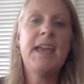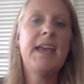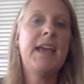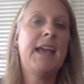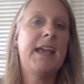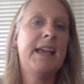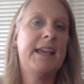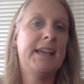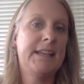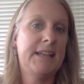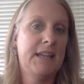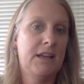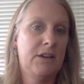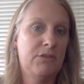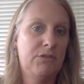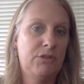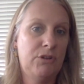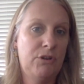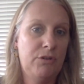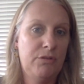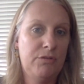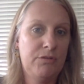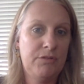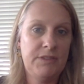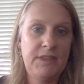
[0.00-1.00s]
and I'll
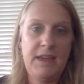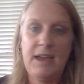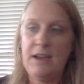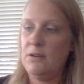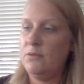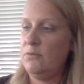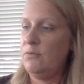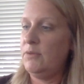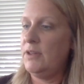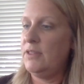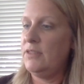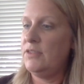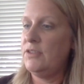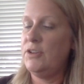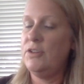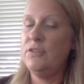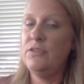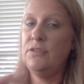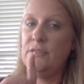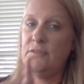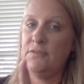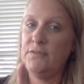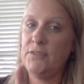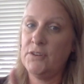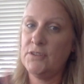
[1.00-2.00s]
go over that with you.
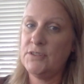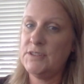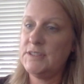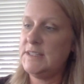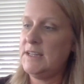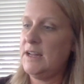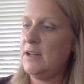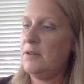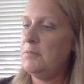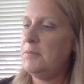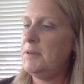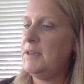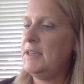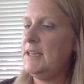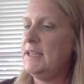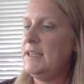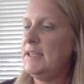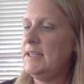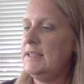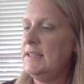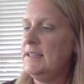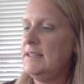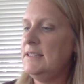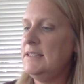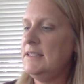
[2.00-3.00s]
The first step
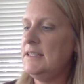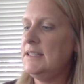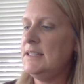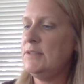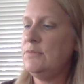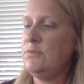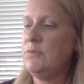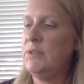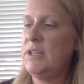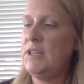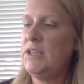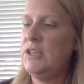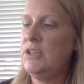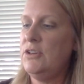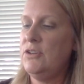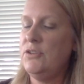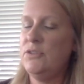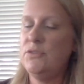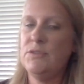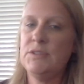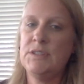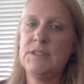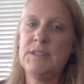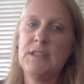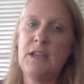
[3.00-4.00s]
is we
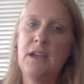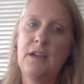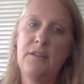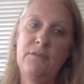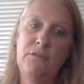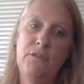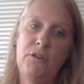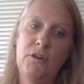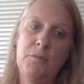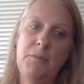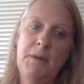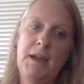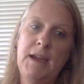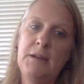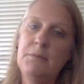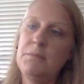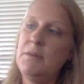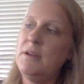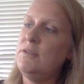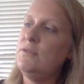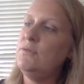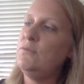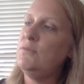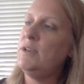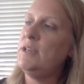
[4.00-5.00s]
use, for our
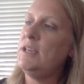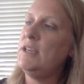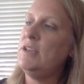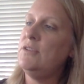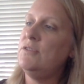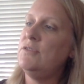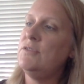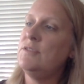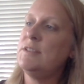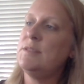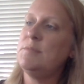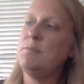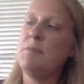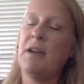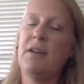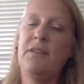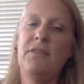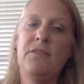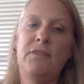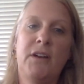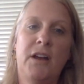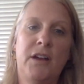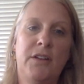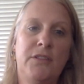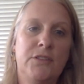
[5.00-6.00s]
backbone, we use My
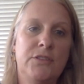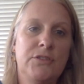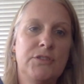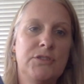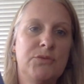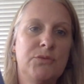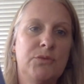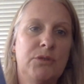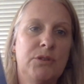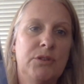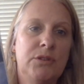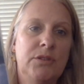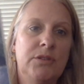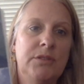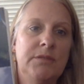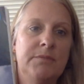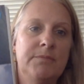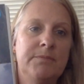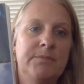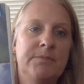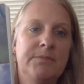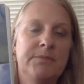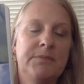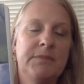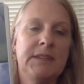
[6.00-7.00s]
Father's World,
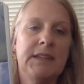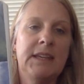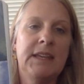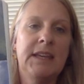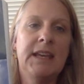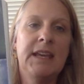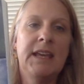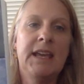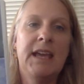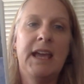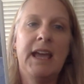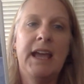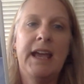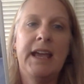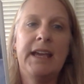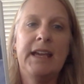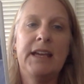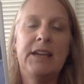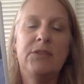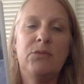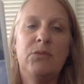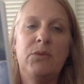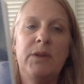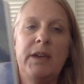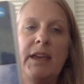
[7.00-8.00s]

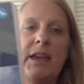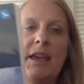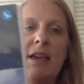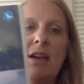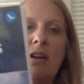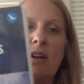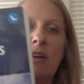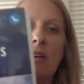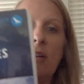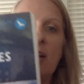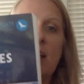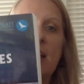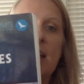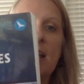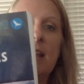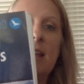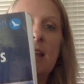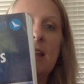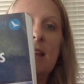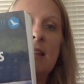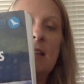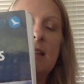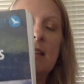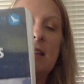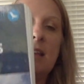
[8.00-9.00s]
and we are
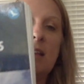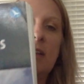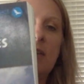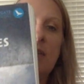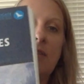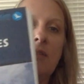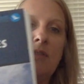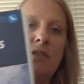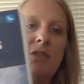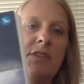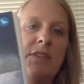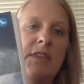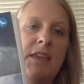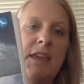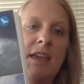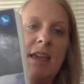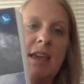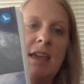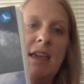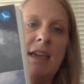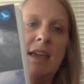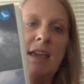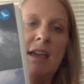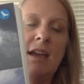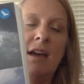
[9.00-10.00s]
in
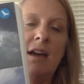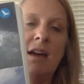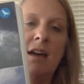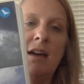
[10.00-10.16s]
the